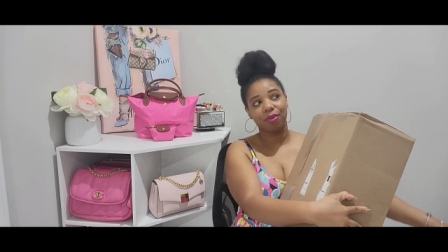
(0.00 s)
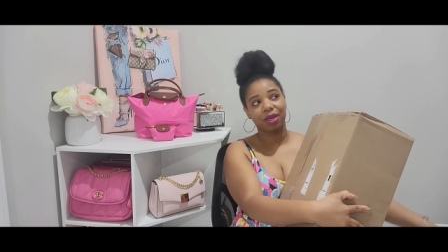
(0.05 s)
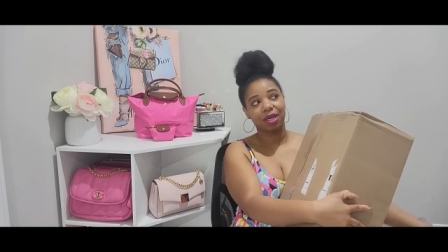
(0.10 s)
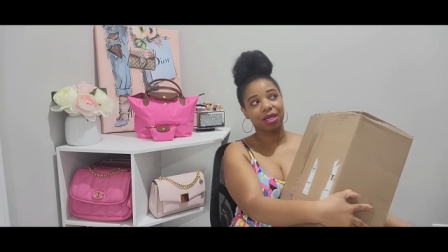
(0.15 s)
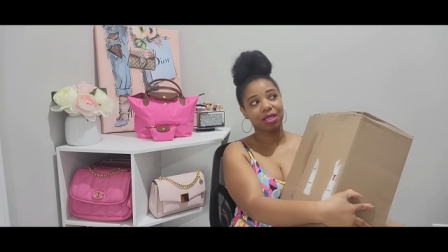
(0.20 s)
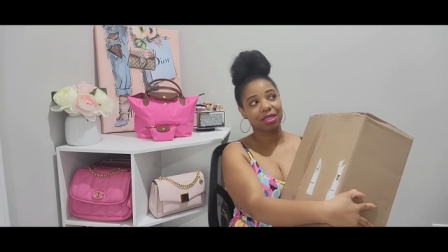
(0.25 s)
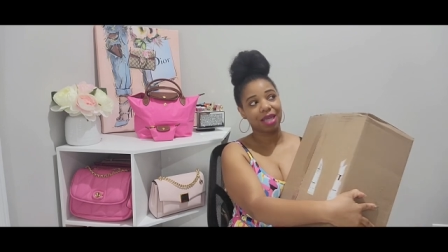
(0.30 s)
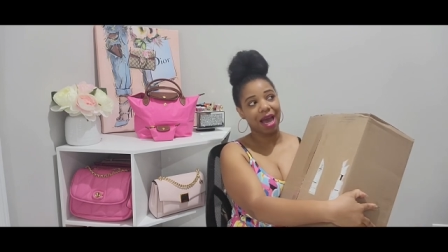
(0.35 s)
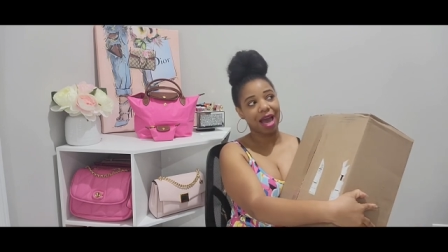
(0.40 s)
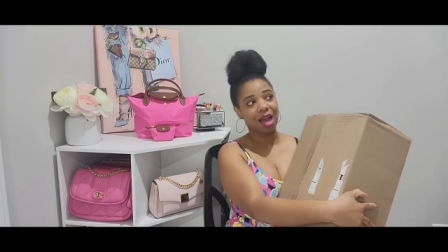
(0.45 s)

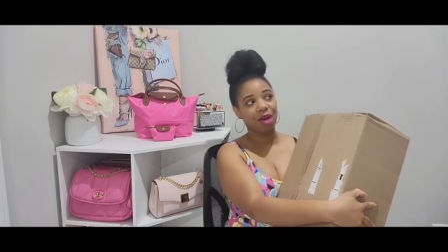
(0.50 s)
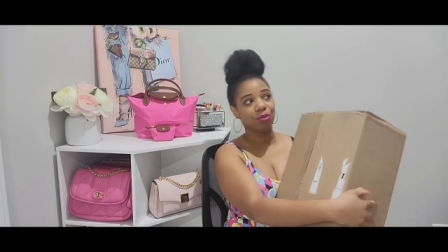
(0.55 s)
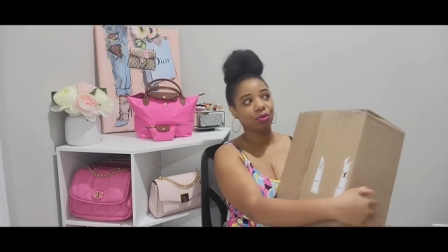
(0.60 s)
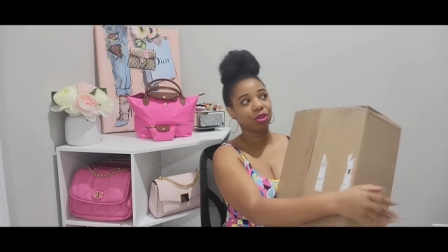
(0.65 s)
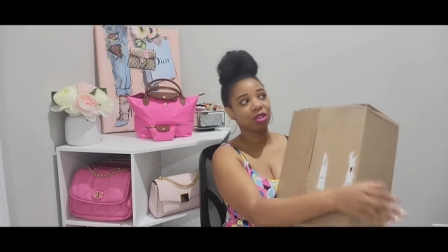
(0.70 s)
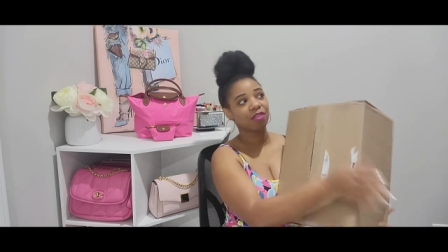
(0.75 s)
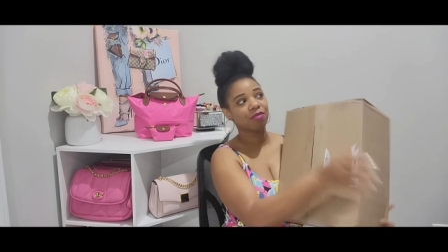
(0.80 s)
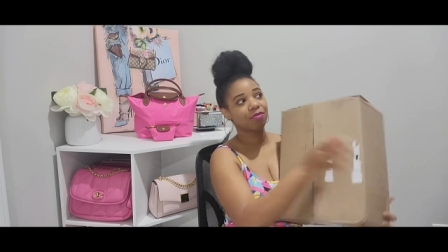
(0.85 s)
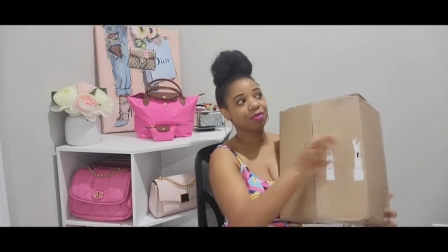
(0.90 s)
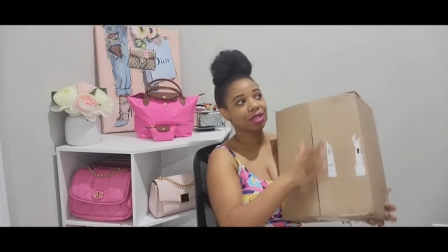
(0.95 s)
because I
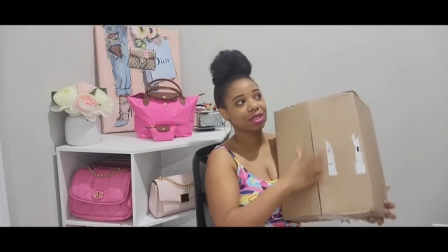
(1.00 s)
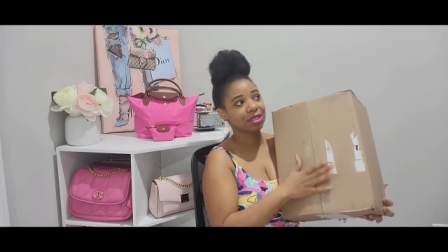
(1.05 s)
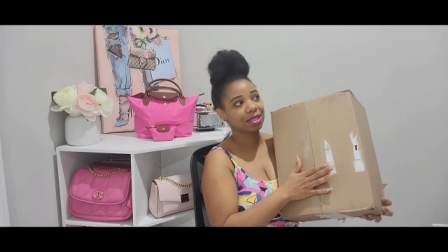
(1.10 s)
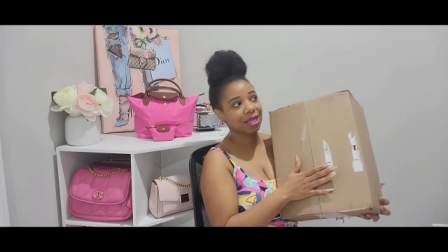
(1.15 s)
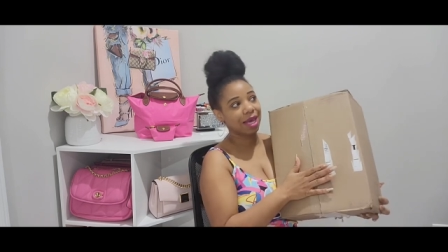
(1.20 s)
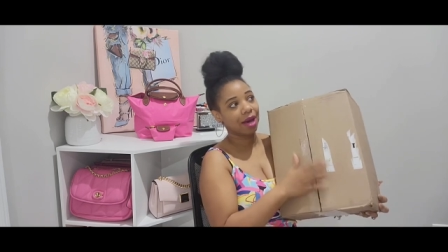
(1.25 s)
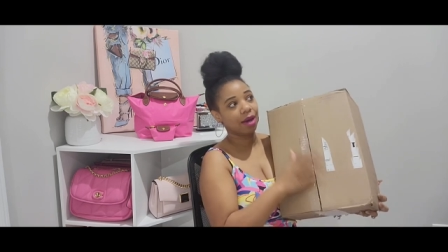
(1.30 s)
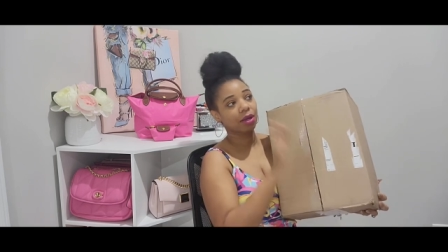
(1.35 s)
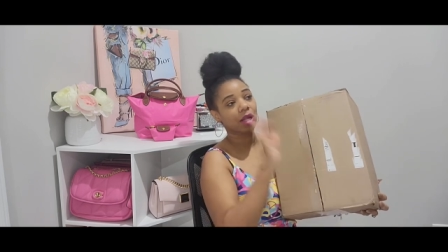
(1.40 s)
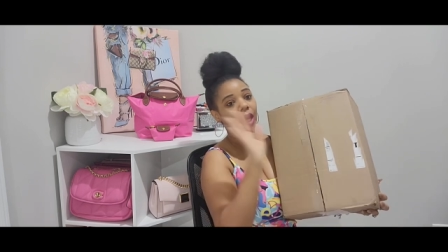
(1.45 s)
would have missed
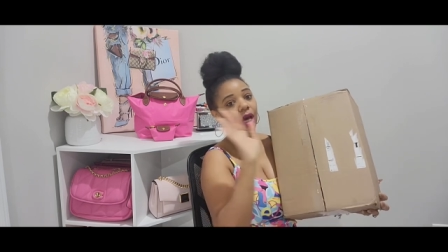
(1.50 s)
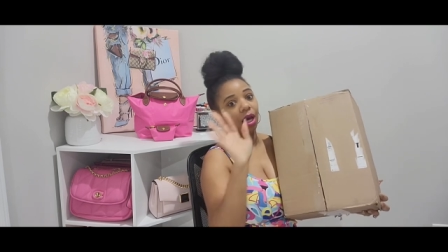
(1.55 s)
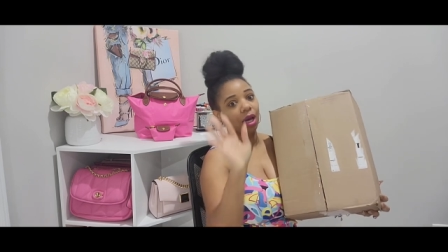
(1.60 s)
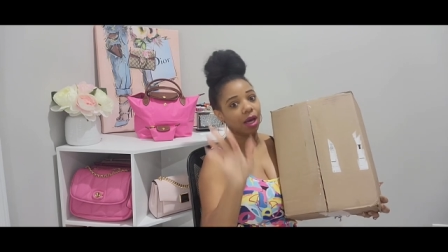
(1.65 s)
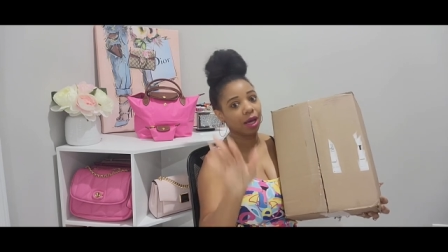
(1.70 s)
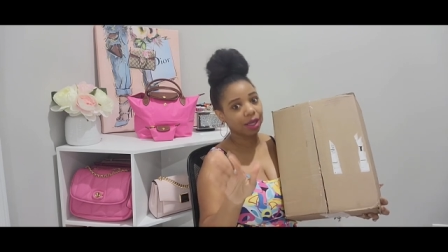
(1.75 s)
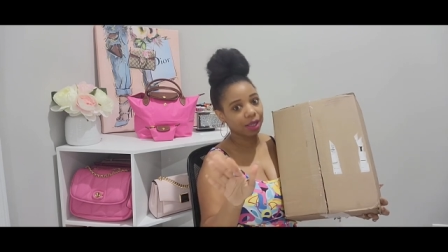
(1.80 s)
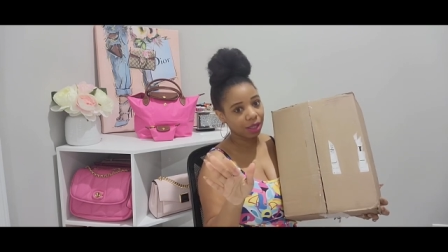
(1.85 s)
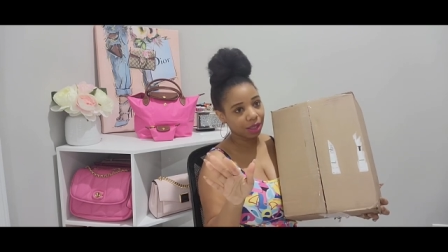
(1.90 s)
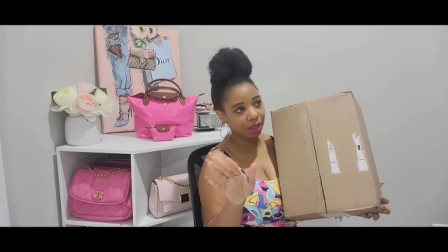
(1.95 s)
out
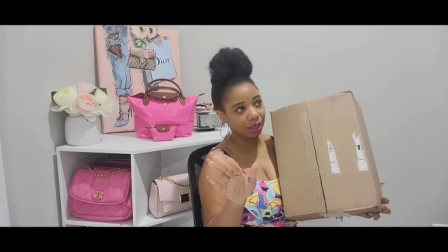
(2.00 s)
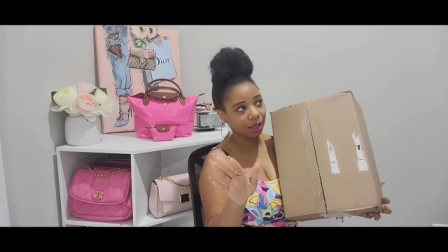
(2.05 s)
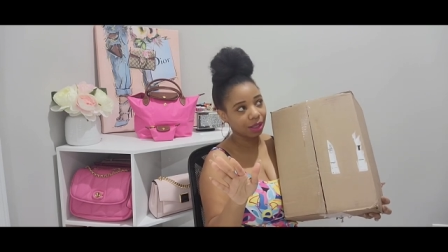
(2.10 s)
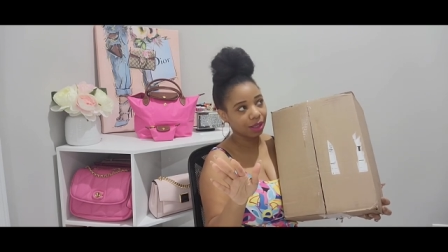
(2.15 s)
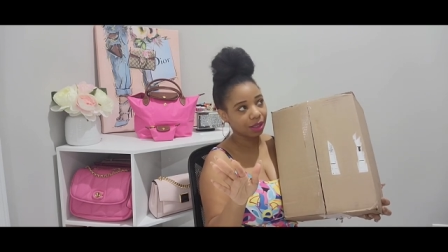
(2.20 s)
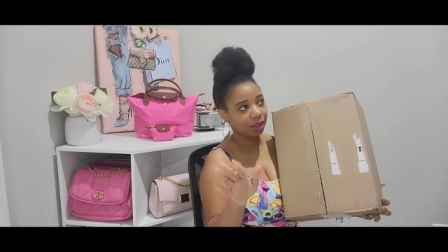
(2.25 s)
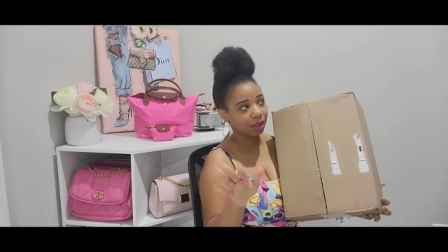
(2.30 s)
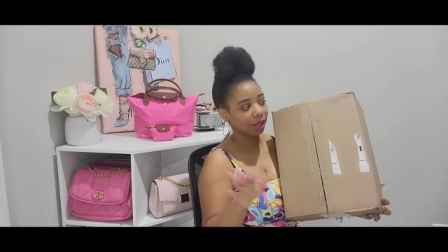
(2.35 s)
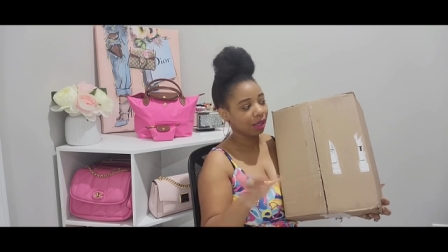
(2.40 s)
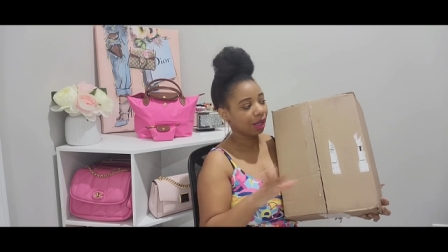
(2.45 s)

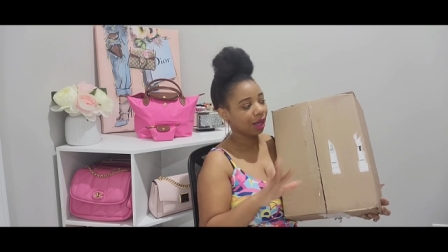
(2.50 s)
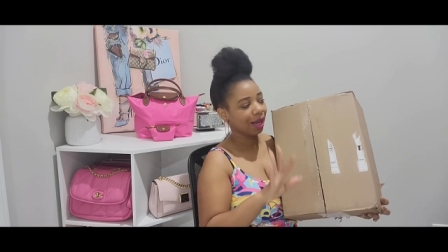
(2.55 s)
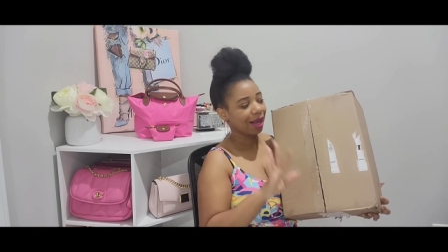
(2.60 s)
again.